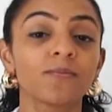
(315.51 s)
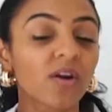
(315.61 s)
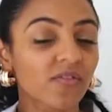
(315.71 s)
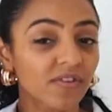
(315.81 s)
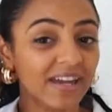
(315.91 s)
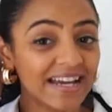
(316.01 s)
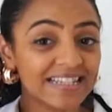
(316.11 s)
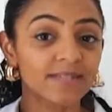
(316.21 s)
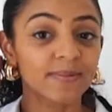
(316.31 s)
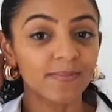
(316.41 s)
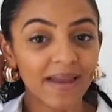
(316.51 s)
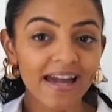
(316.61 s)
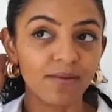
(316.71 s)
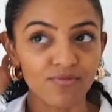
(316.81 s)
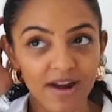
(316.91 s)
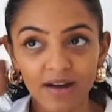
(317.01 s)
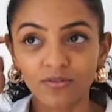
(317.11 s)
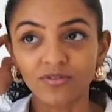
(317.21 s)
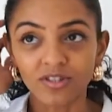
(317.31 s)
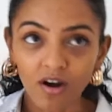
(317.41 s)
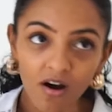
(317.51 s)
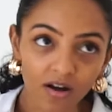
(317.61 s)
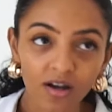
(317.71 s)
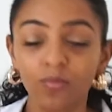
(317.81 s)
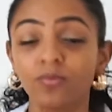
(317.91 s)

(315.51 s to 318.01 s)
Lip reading: not everything has to be black, brown or dark.